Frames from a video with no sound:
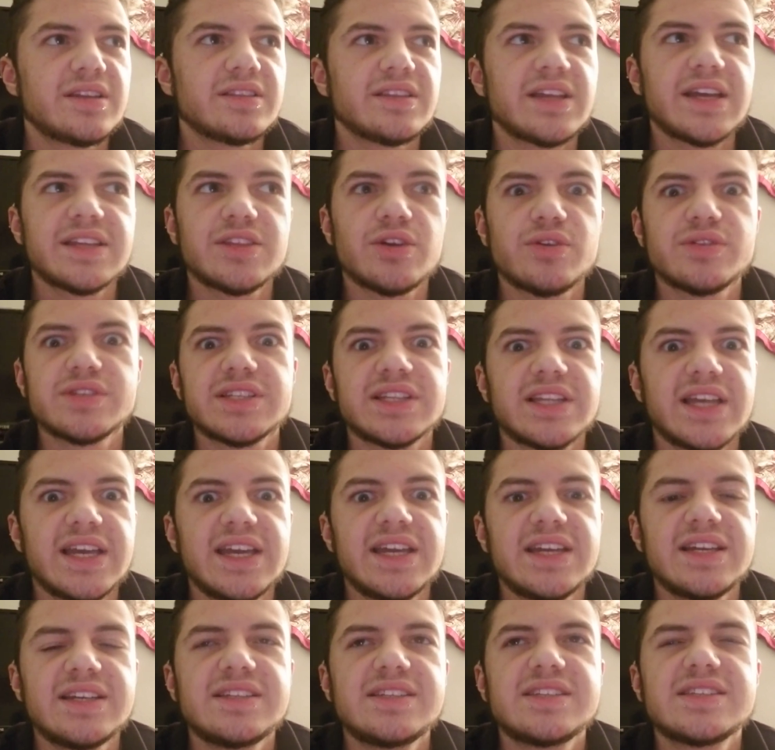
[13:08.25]
Like, those
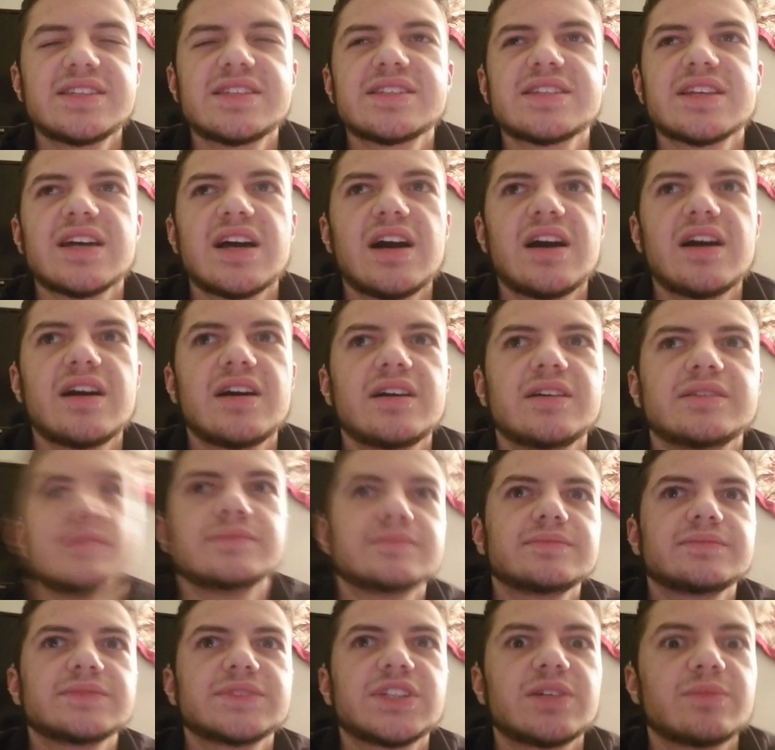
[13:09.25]
legs,
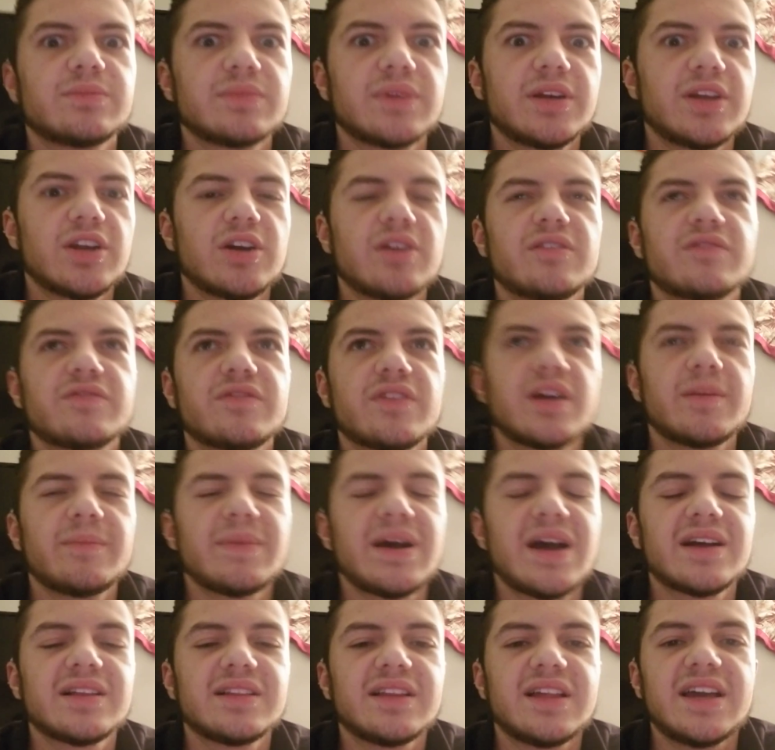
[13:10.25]
her front and
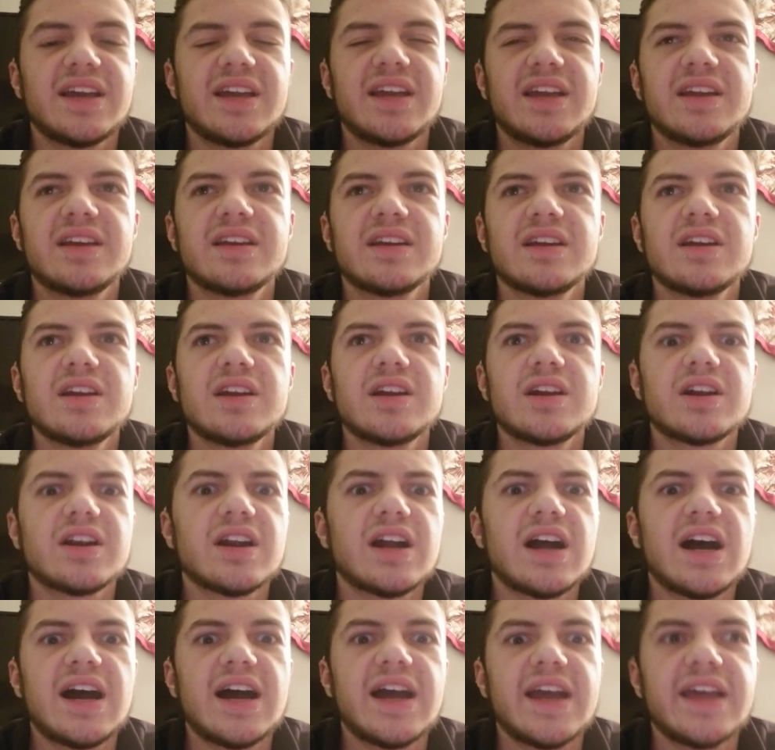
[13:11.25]
back leg, her
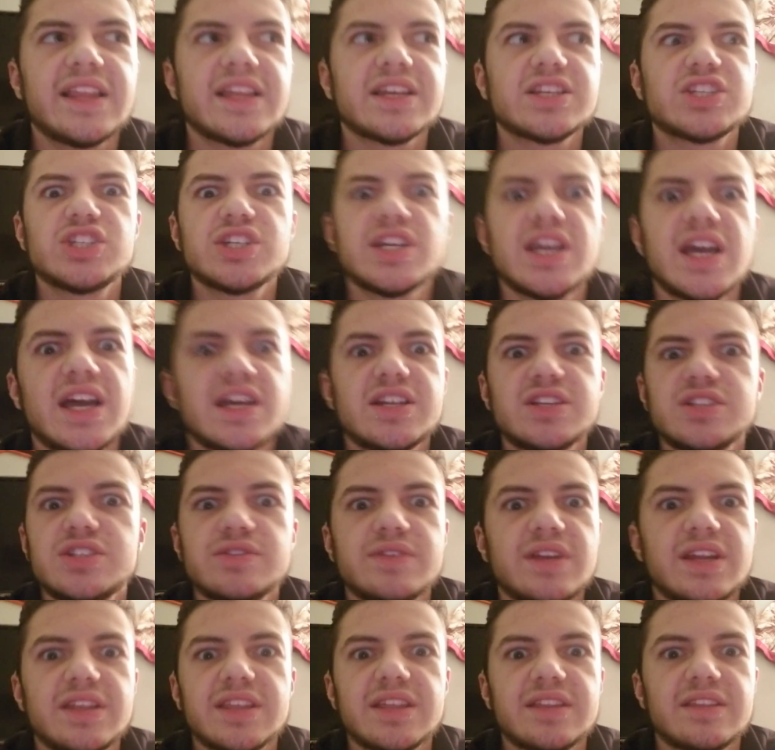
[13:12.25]
eye, like, she can't do
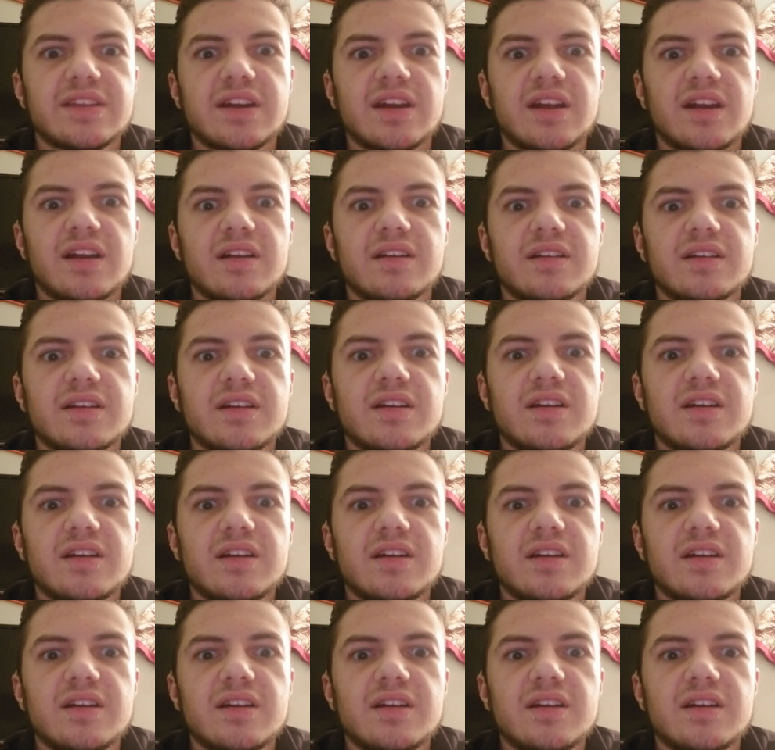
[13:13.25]
anything there.